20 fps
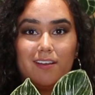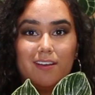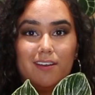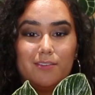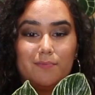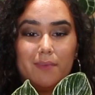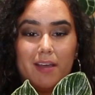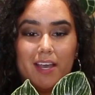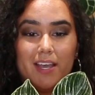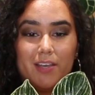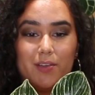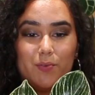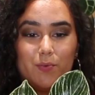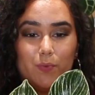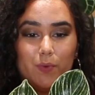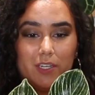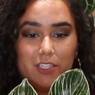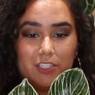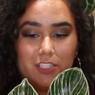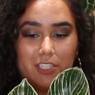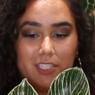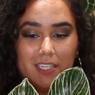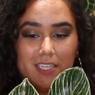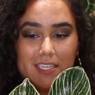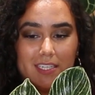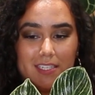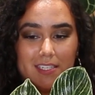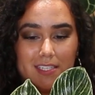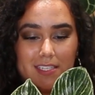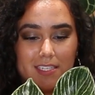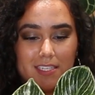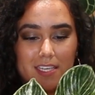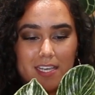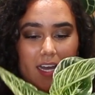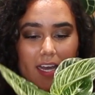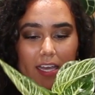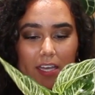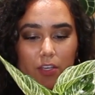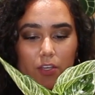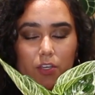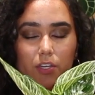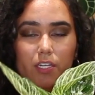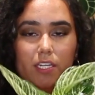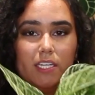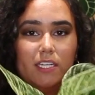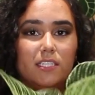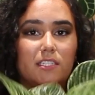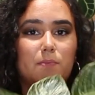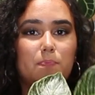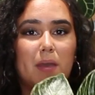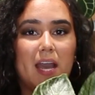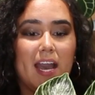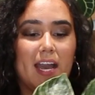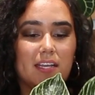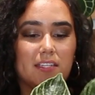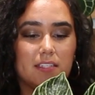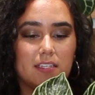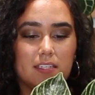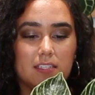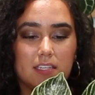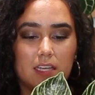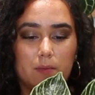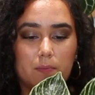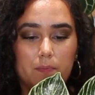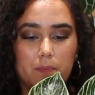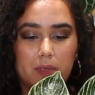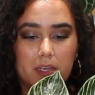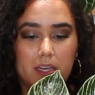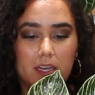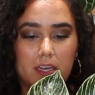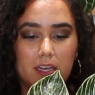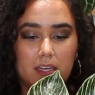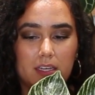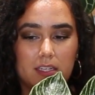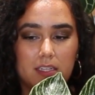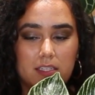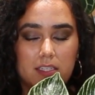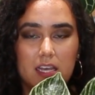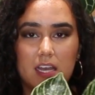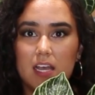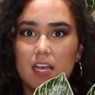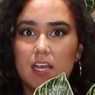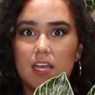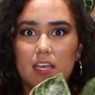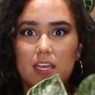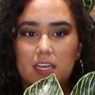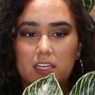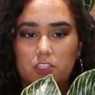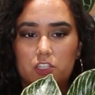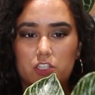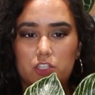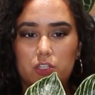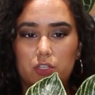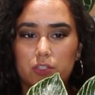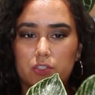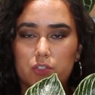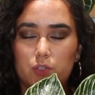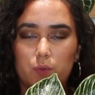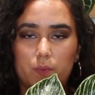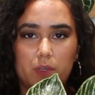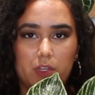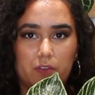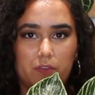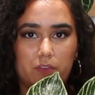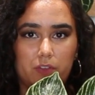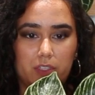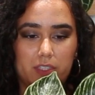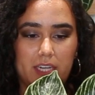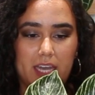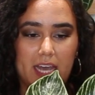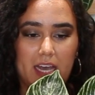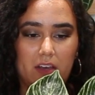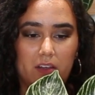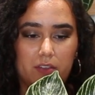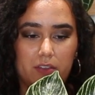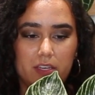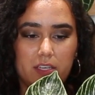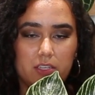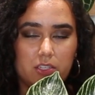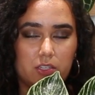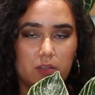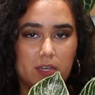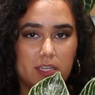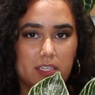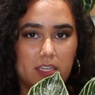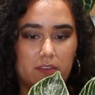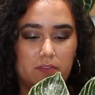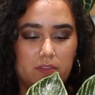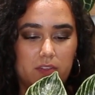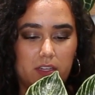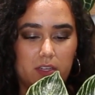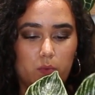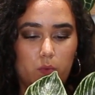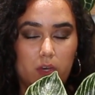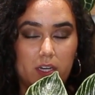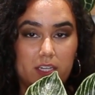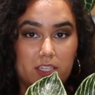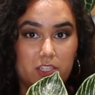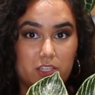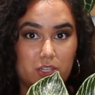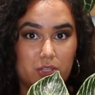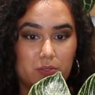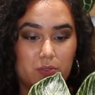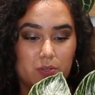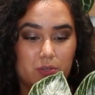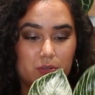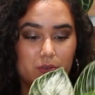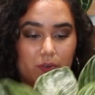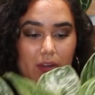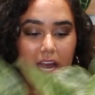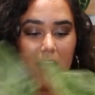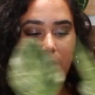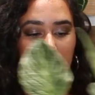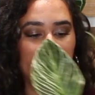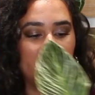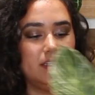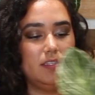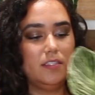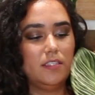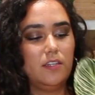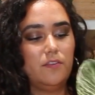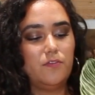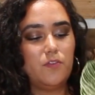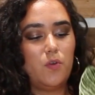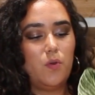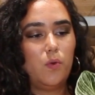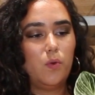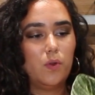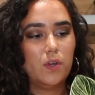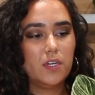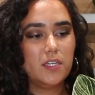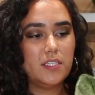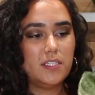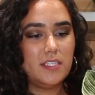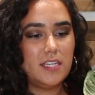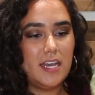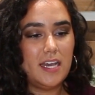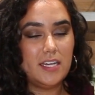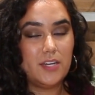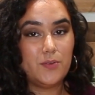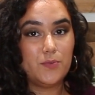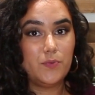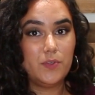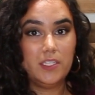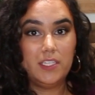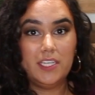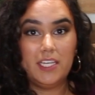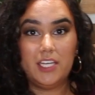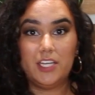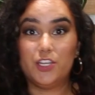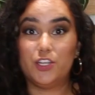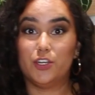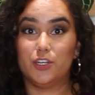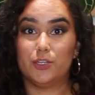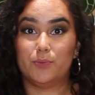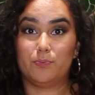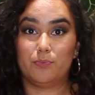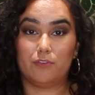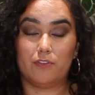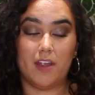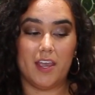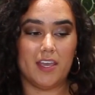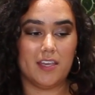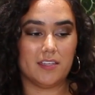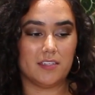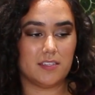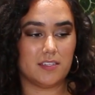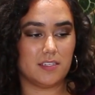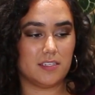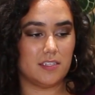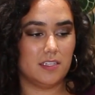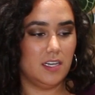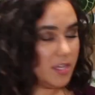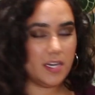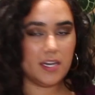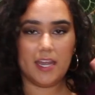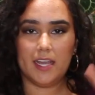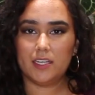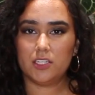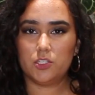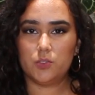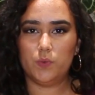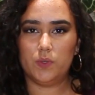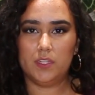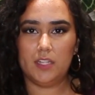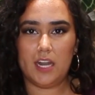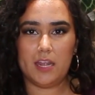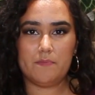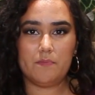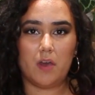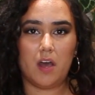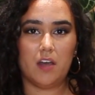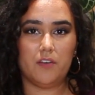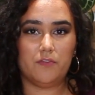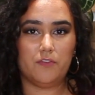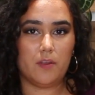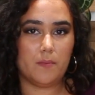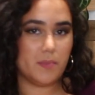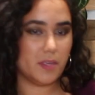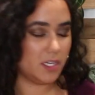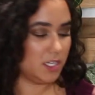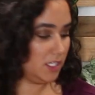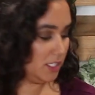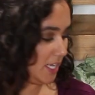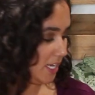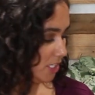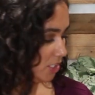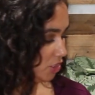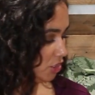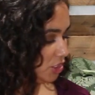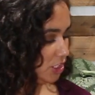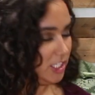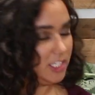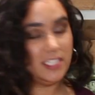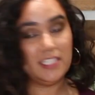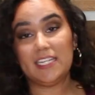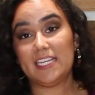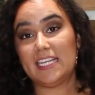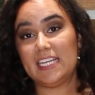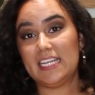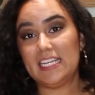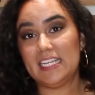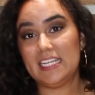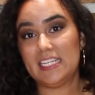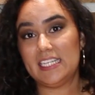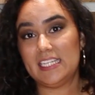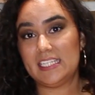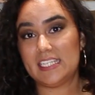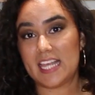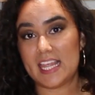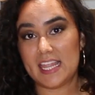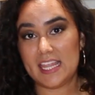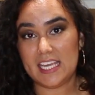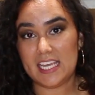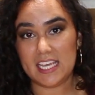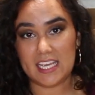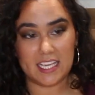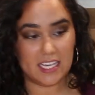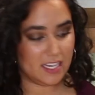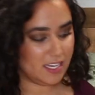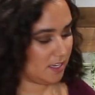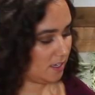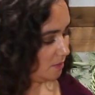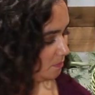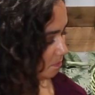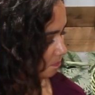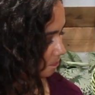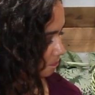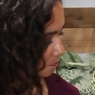on my wish list. I couldn't pass this up because it just looks so beautiful and healthy, so I definitely wanted to grab it, and of course at a really good price. The next one that I bought from the collection is the